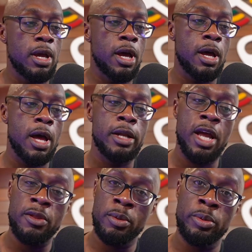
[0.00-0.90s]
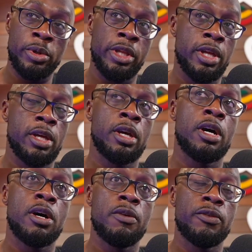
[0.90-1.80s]
Another one, when you're thinking
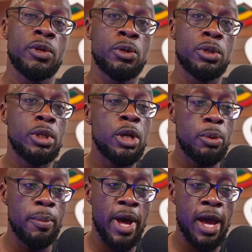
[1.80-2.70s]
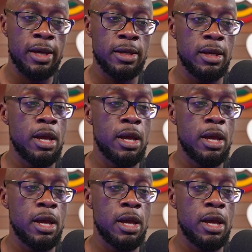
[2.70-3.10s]
of your lower back,